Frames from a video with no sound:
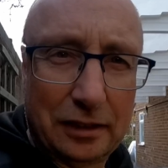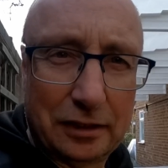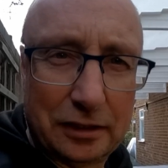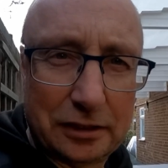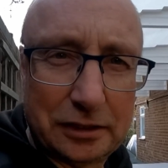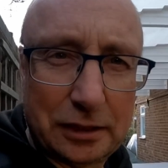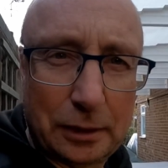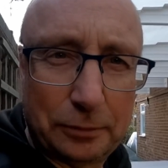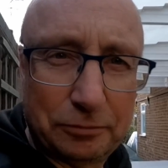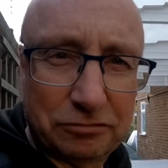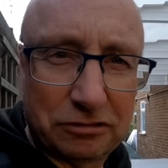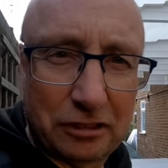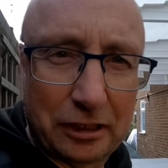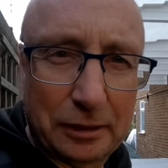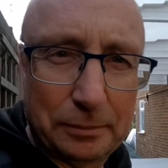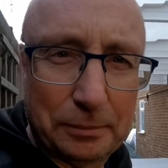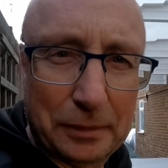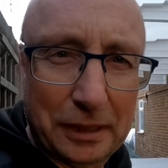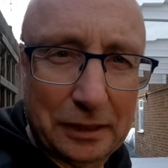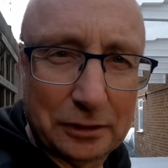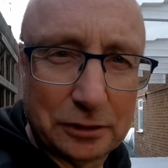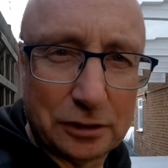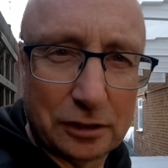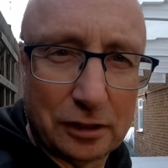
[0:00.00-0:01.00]
and the subframe
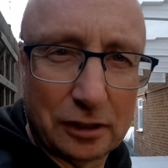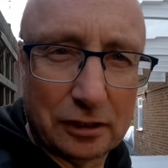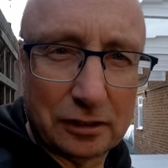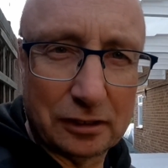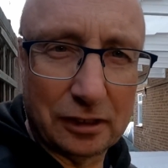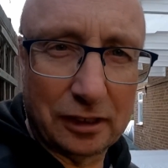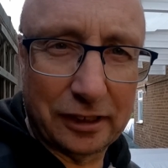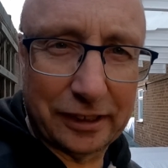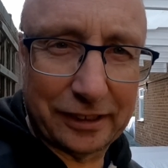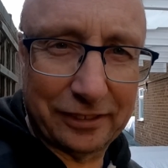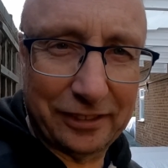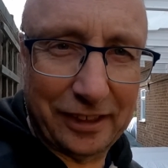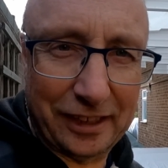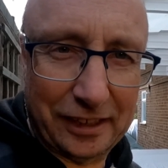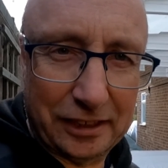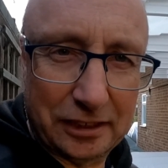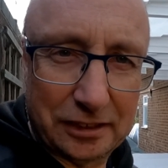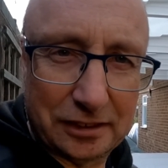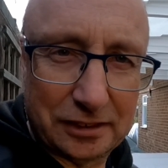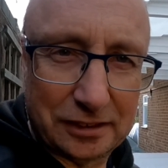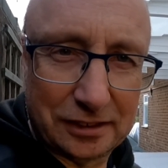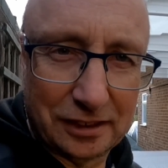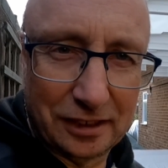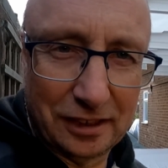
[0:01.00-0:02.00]
mounts look like
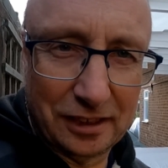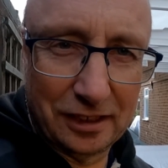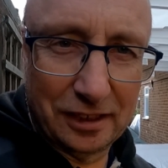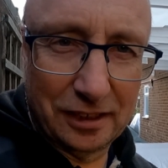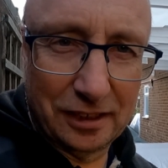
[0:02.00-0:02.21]
this,